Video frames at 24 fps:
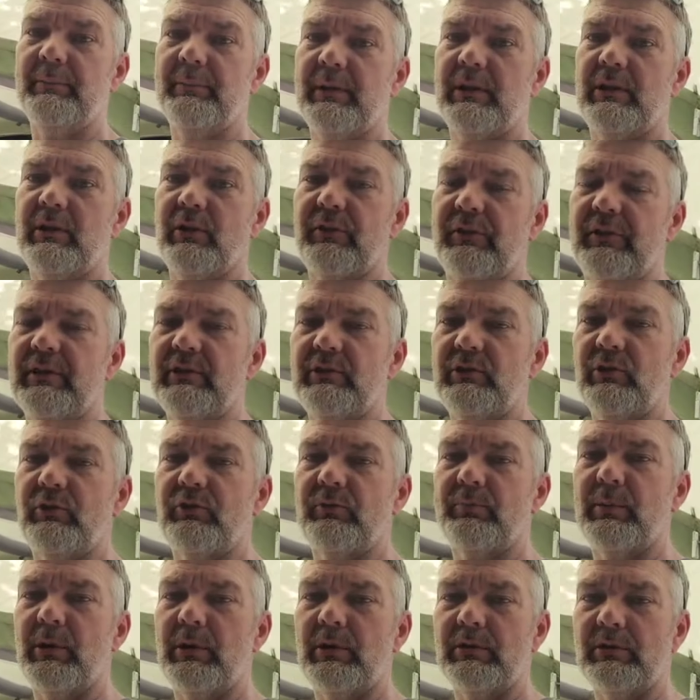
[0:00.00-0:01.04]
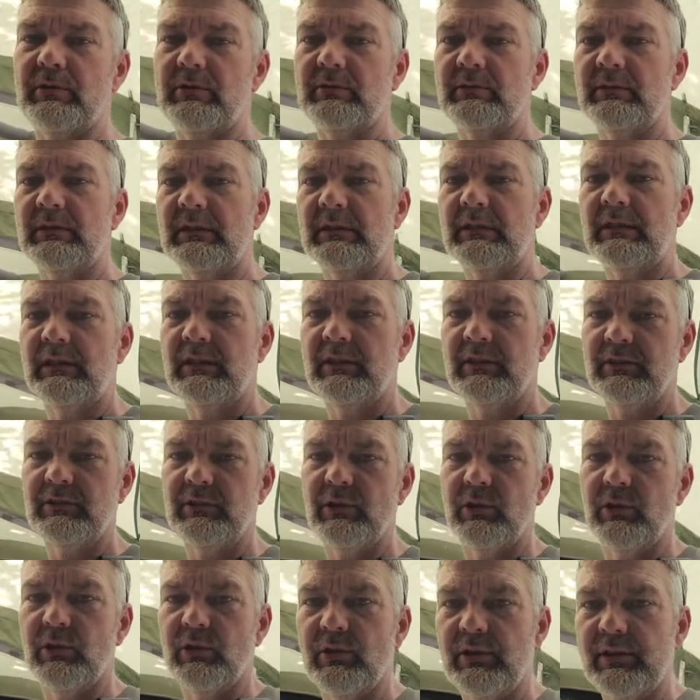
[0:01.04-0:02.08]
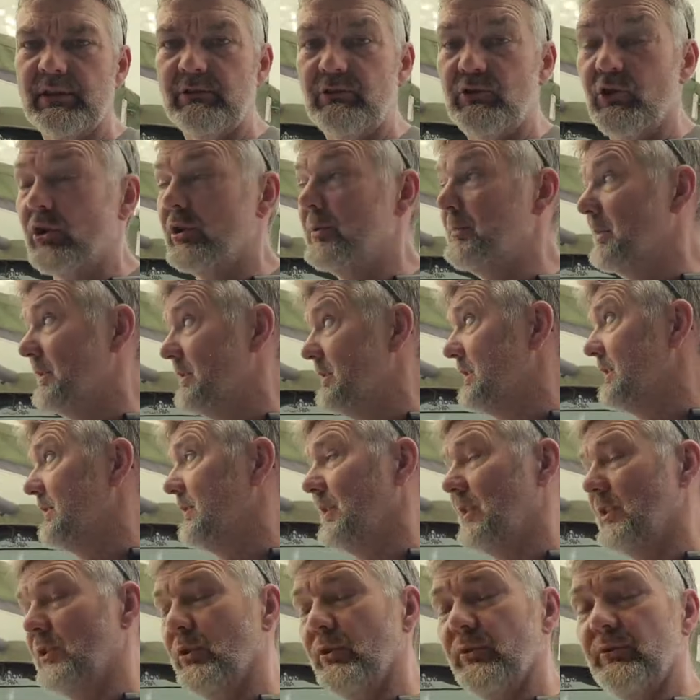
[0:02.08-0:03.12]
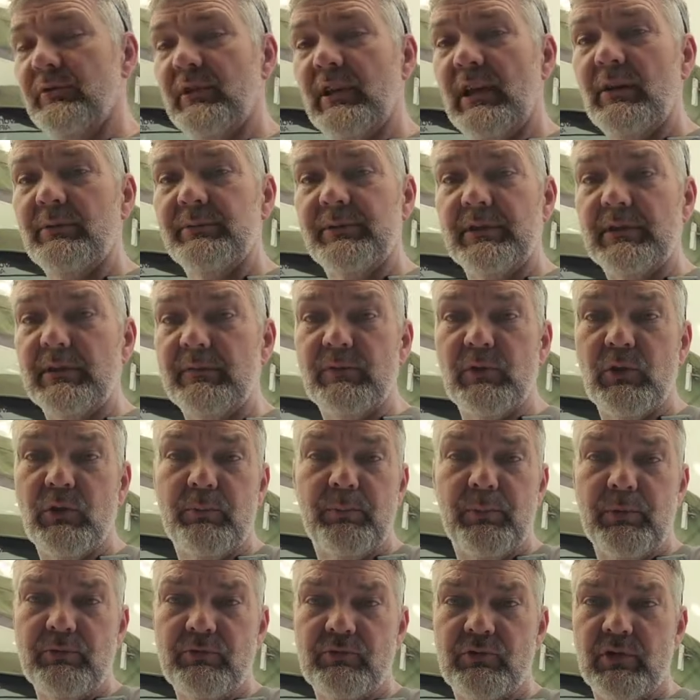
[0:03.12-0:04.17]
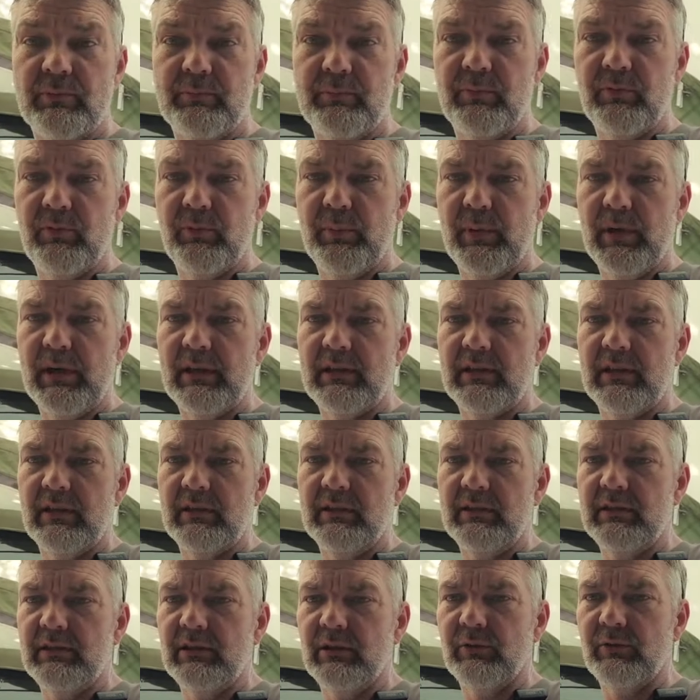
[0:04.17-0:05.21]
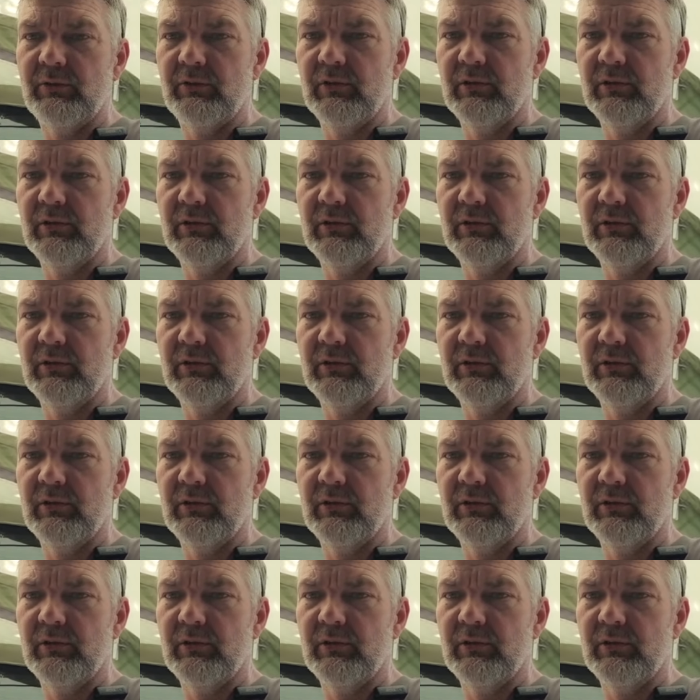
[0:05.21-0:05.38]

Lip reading: because it does spoil your enjoyment if it goes down and you've no puncture repair kit, you know.